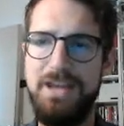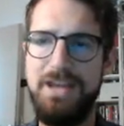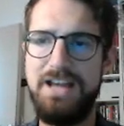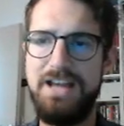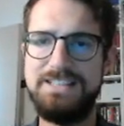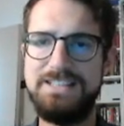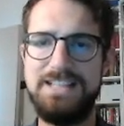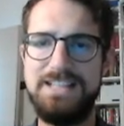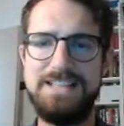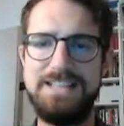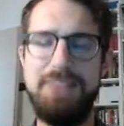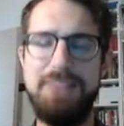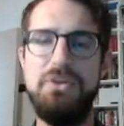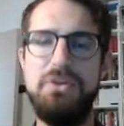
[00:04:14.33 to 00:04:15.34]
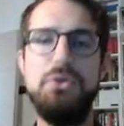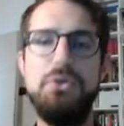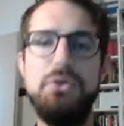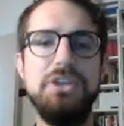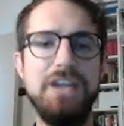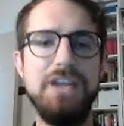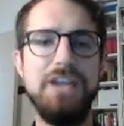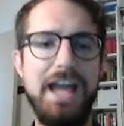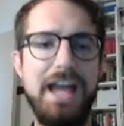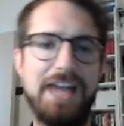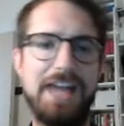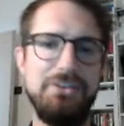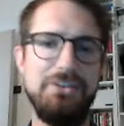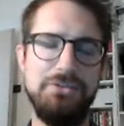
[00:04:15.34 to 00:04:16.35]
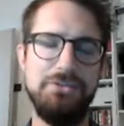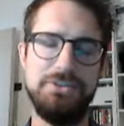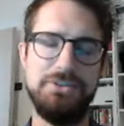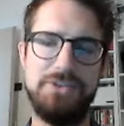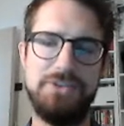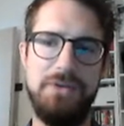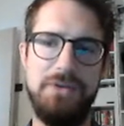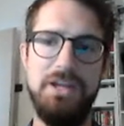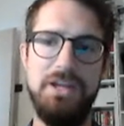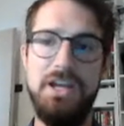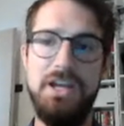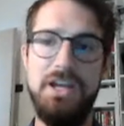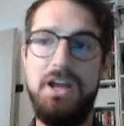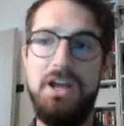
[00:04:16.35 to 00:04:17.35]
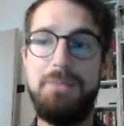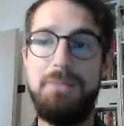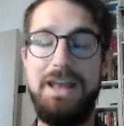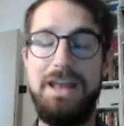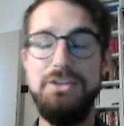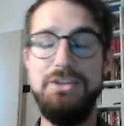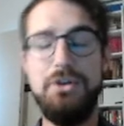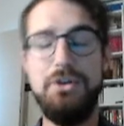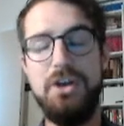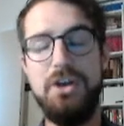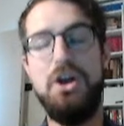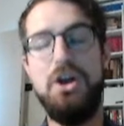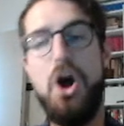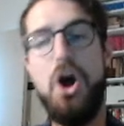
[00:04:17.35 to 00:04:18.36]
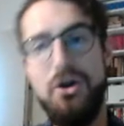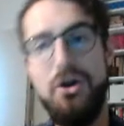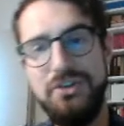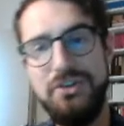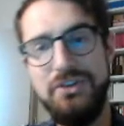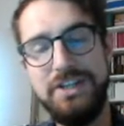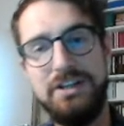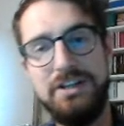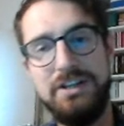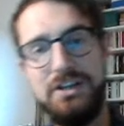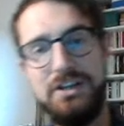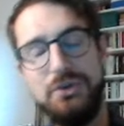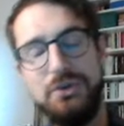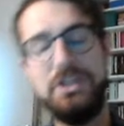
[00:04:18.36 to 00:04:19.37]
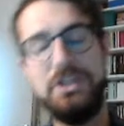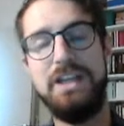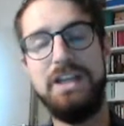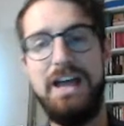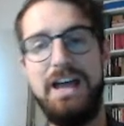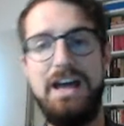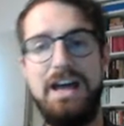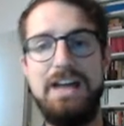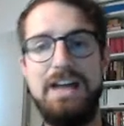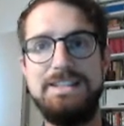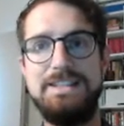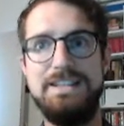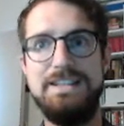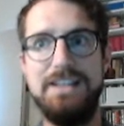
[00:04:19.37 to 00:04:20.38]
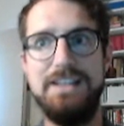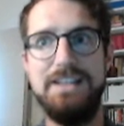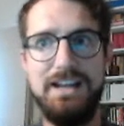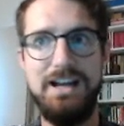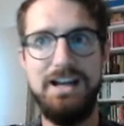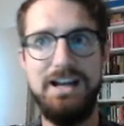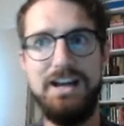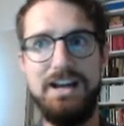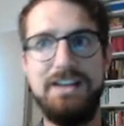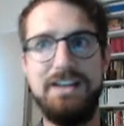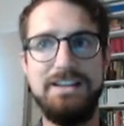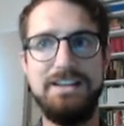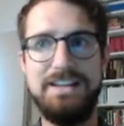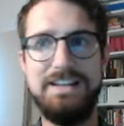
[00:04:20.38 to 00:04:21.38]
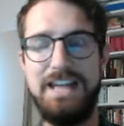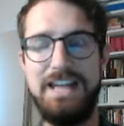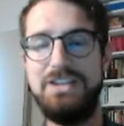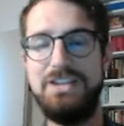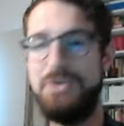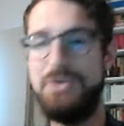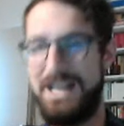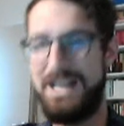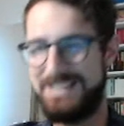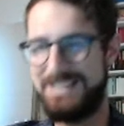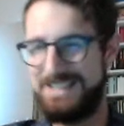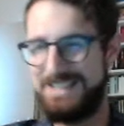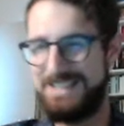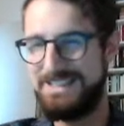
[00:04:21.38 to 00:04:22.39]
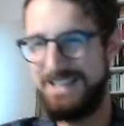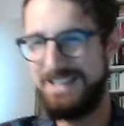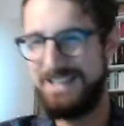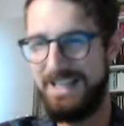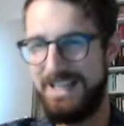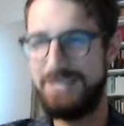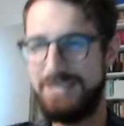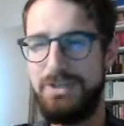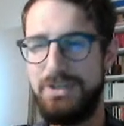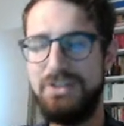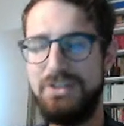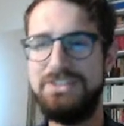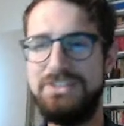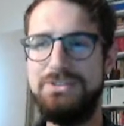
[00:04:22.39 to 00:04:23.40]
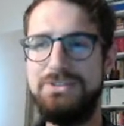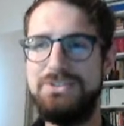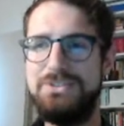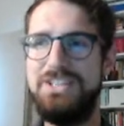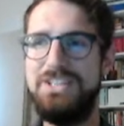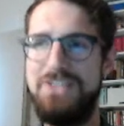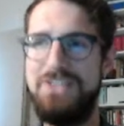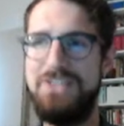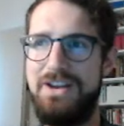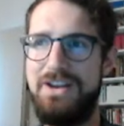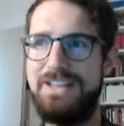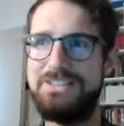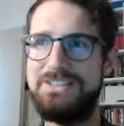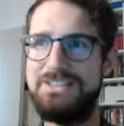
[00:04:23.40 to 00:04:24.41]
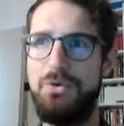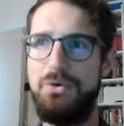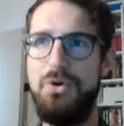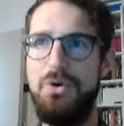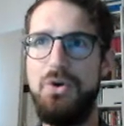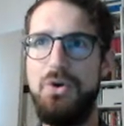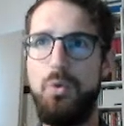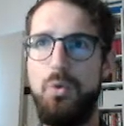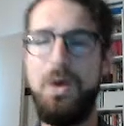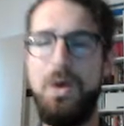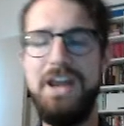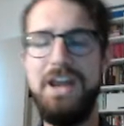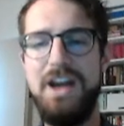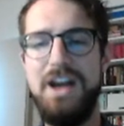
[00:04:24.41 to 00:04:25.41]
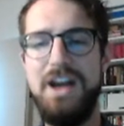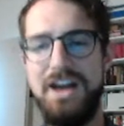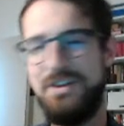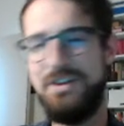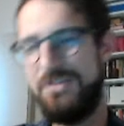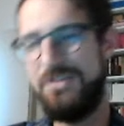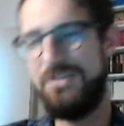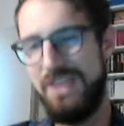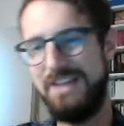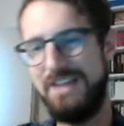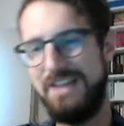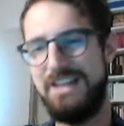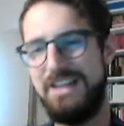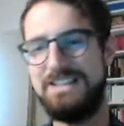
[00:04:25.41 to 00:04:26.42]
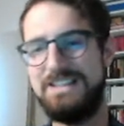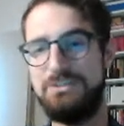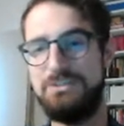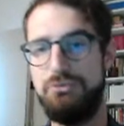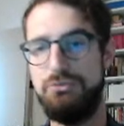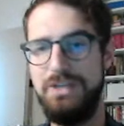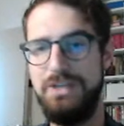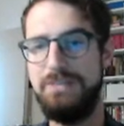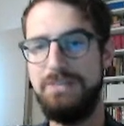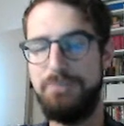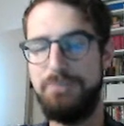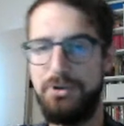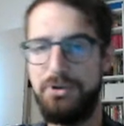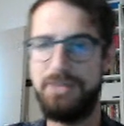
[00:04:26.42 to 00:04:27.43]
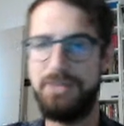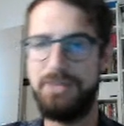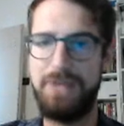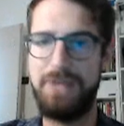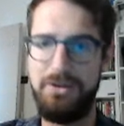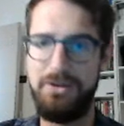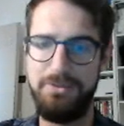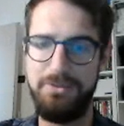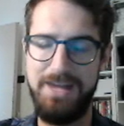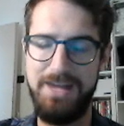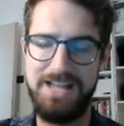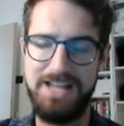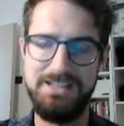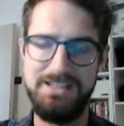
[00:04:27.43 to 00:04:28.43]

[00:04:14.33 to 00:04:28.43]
assets I'm looking at on the first round. But you're not only looking at getting good assets. As we're going to see, there is one other thing that it's really important right off the bat,